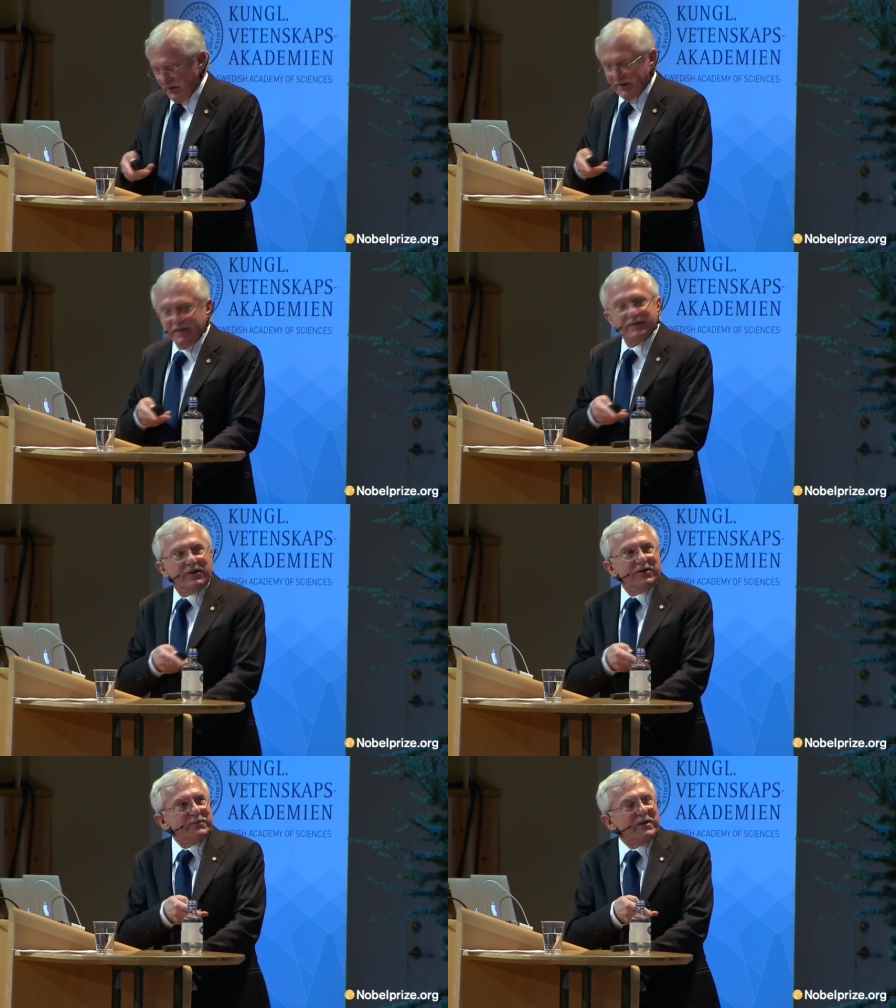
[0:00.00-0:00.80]
going to
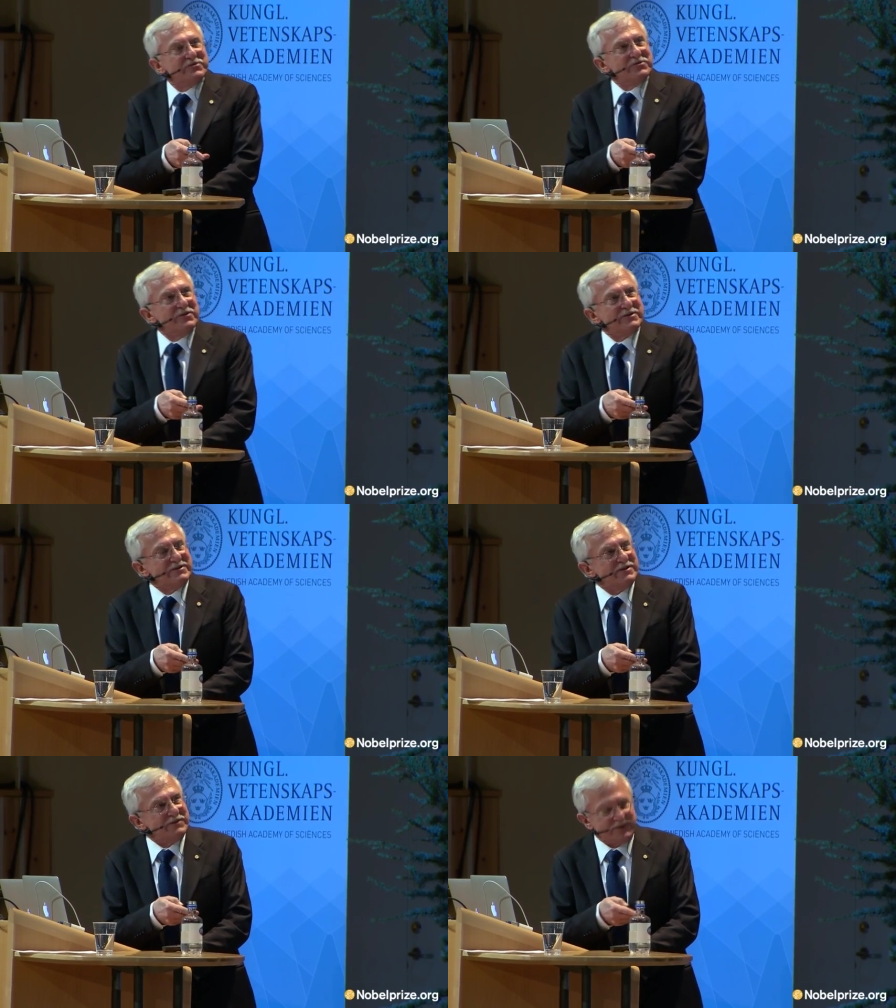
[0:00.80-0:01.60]
talk about
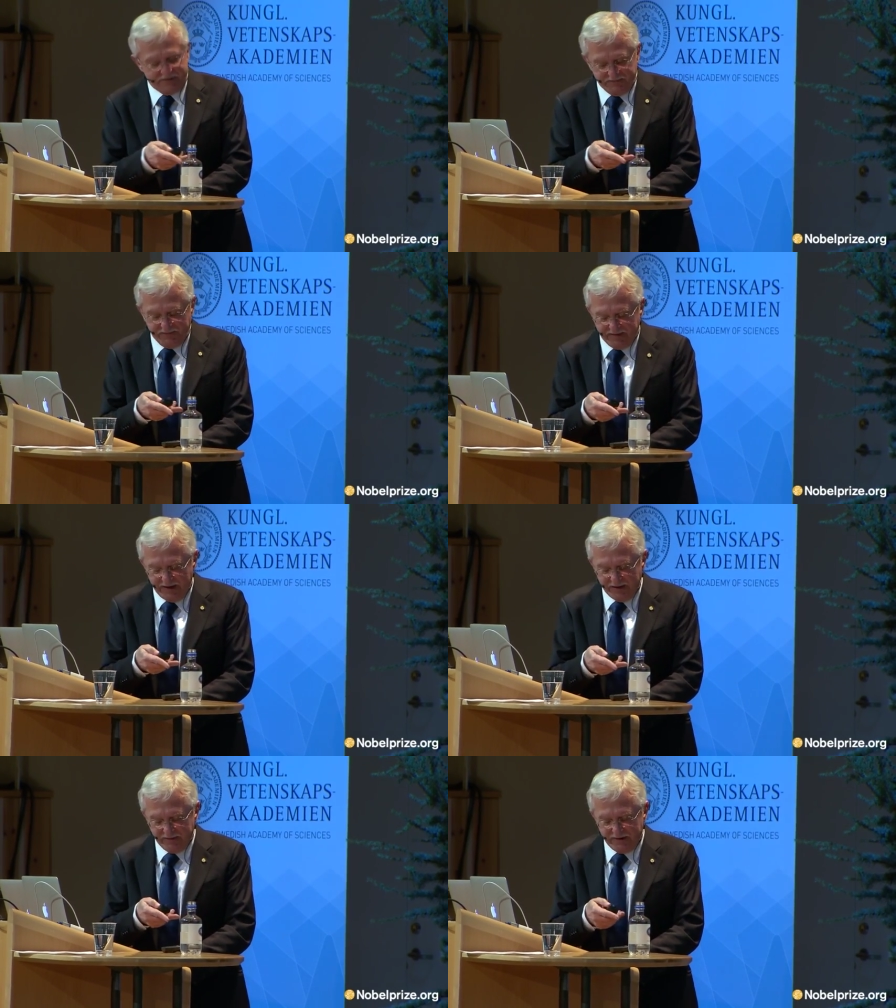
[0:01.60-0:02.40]
shortly differs
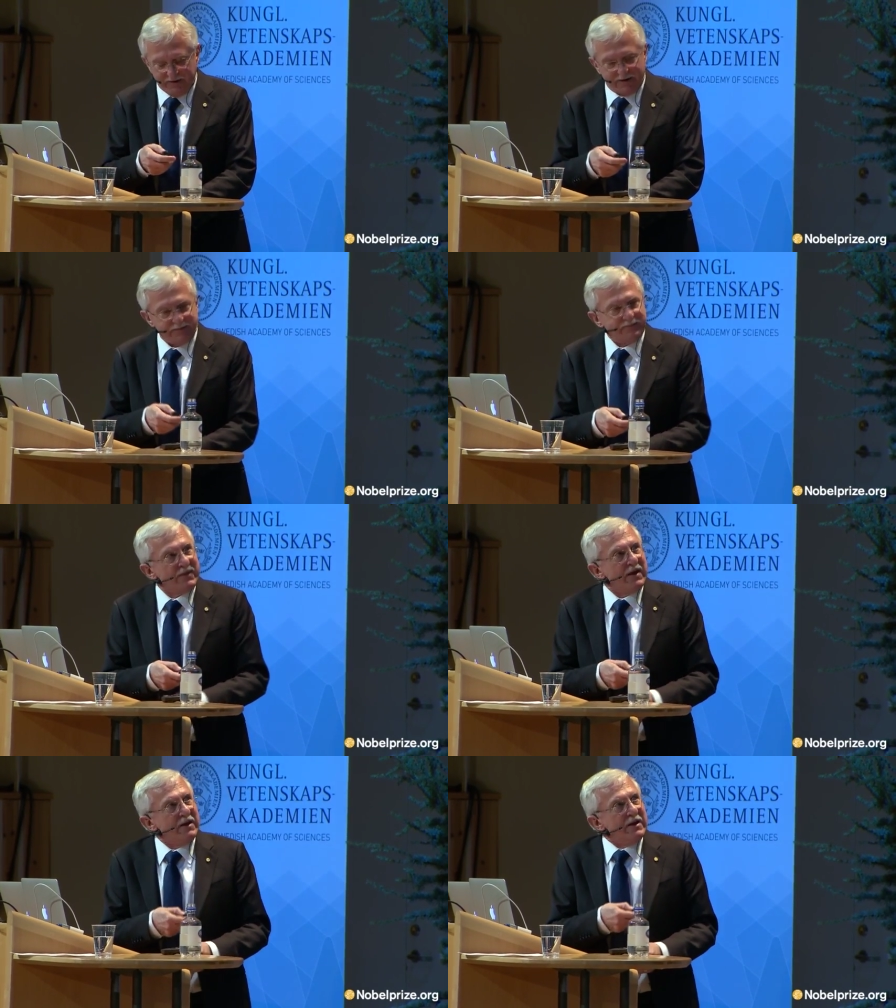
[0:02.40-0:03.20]
in that regard.
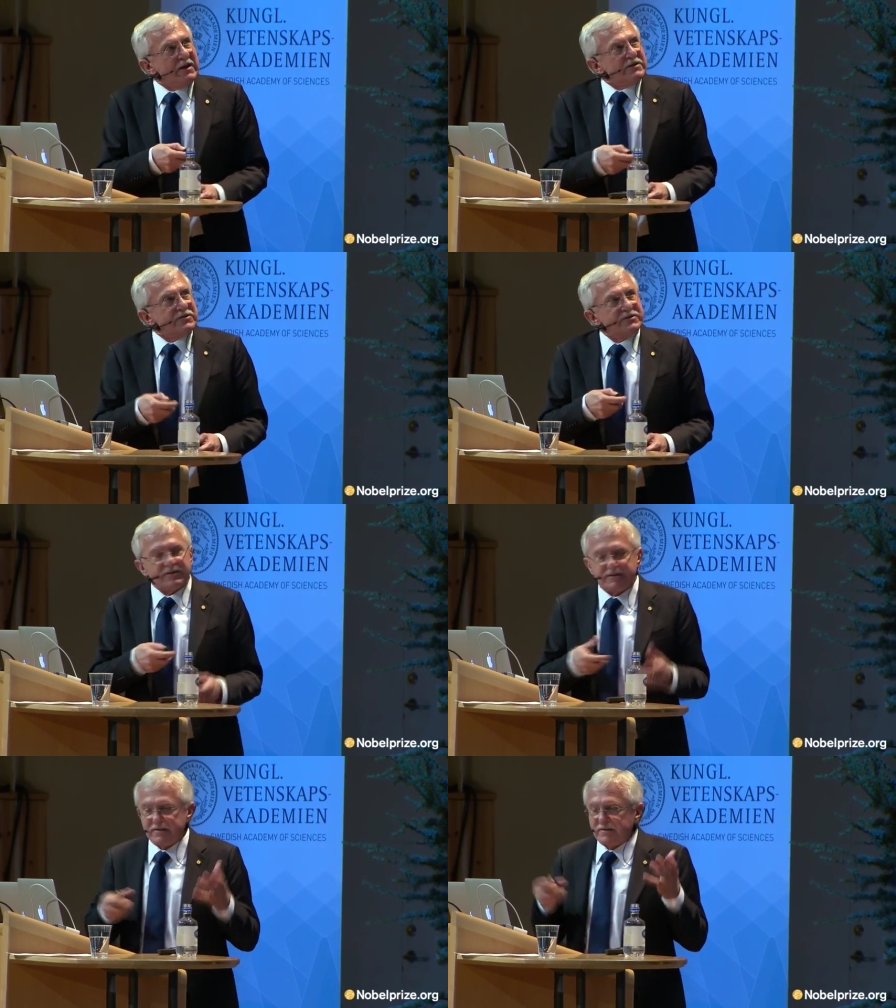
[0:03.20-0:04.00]
So
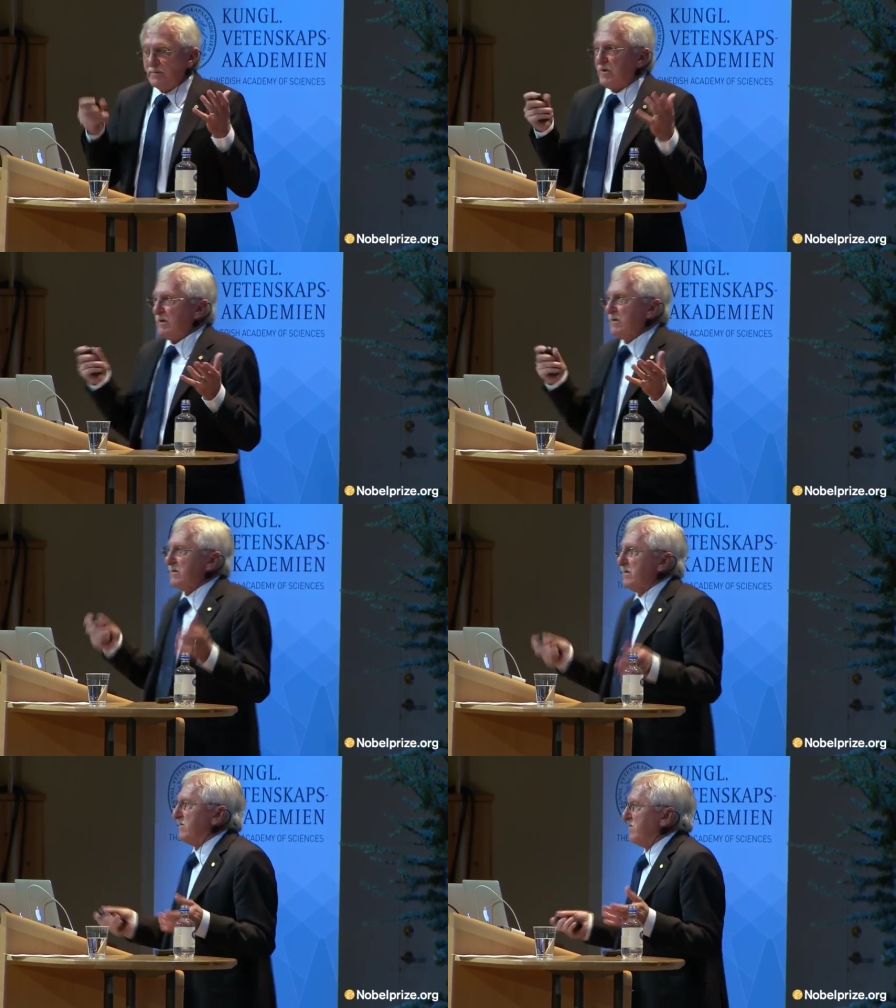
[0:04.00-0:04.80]
this system
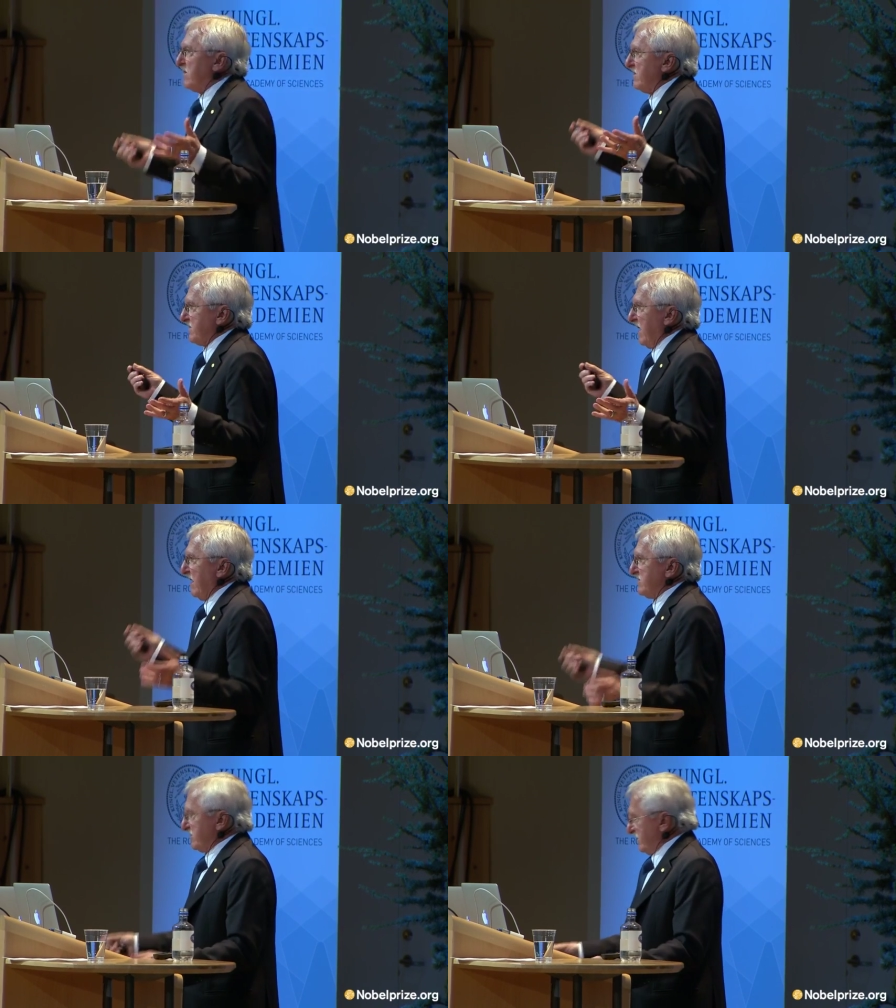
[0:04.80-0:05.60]
clearly involves
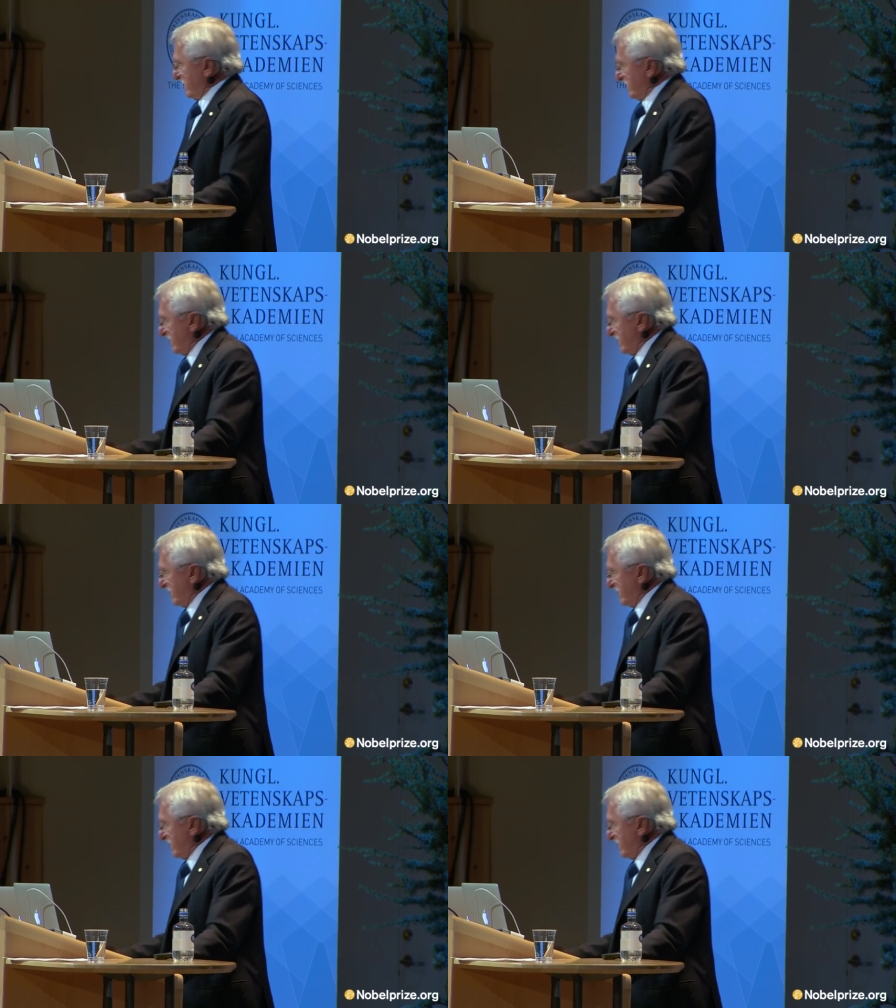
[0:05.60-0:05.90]
action at a